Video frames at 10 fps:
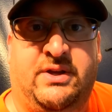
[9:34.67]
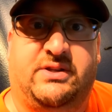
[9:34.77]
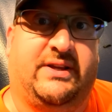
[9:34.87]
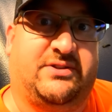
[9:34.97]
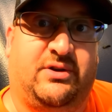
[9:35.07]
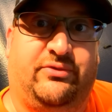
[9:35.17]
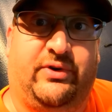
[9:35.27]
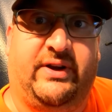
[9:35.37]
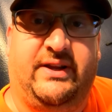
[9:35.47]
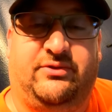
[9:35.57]
So that's all
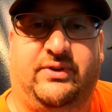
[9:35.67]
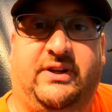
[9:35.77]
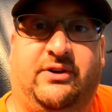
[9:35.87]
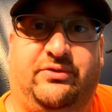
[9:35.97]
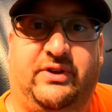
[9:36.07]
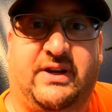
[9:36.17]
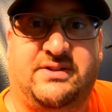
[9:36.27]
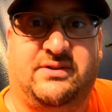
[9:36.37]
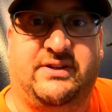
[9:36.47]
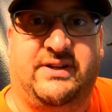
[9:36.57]
for today's video. If you
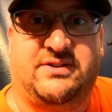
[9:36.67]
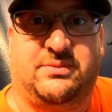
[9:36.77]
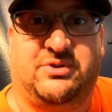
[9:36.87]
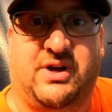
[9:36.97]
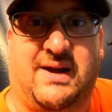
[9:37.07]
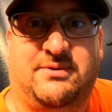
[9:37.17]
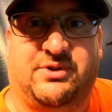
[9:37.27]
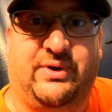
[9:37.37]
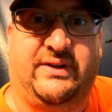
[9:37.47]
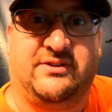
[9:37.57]
guys aren't yet subscribers,
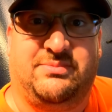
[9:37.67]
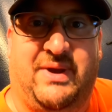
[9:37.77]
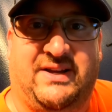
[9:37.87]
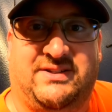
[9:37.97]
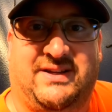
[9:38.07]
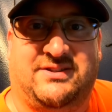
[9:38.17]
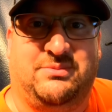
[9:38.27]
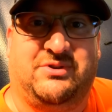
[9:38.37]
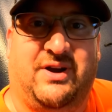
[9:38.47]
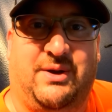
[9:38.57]
go ahead and smash that
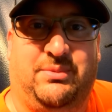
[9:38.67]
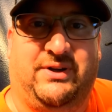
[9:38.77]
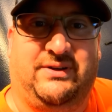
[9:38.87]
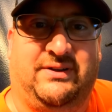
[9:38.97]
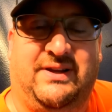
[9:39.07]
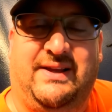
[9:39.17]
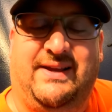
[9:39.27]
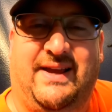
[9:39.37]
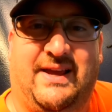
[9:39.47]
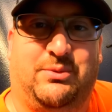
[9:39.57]
subscribe button,
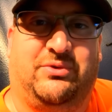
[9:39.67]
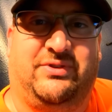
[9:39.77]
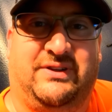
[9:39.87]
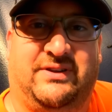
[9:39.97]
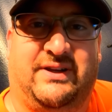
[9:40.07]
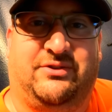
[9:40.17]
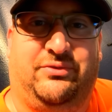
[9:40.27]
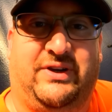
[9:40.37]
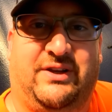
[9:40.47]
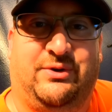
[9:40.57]
and we'll see you at the next
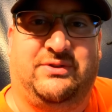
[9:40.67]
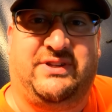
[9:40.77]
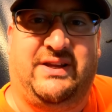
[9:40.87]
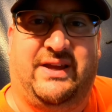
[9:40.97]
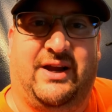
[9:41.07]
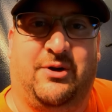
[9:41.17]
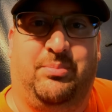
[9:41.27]
video. Take care.